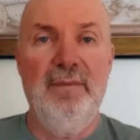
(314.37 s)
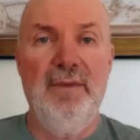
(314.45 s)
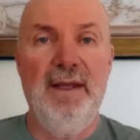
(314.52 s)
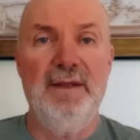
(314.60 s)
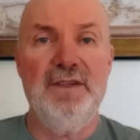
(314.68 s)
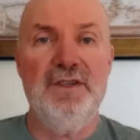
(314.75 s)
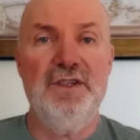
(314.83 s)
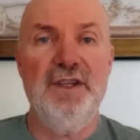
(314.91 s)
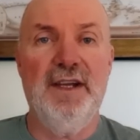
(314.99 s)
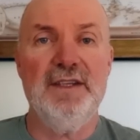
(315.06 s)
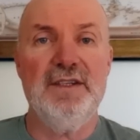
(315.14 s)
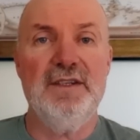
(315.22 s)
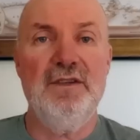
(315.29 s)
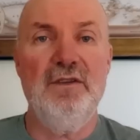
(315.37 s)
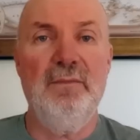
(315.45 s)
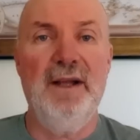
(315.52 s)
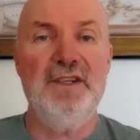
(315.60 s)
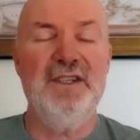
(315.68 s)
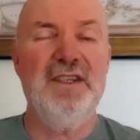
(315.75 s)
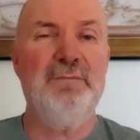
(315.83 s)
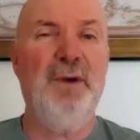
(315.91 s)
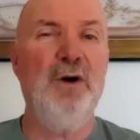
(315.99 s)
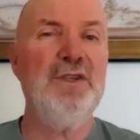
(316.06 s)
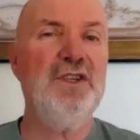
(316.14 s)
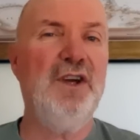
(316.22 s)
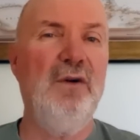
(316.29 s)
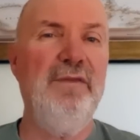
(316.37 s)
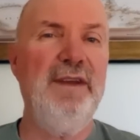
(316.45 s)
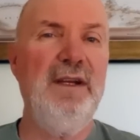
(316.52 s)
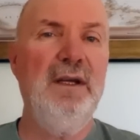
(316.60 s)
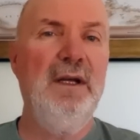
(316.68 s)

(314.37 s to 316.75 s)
It's just too much. This is post COVID.